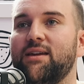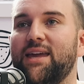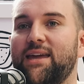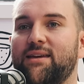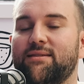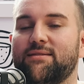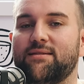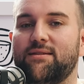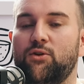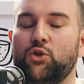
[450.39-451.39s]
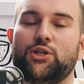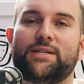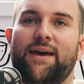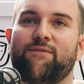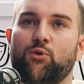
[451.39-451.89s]
is you just
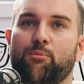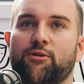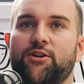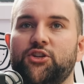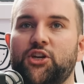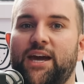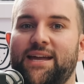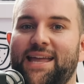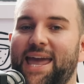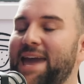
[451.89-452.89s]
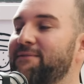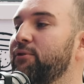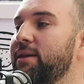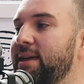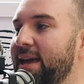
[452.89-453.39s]
have to appreciate
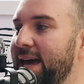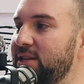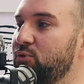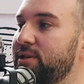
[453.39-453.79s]
everything has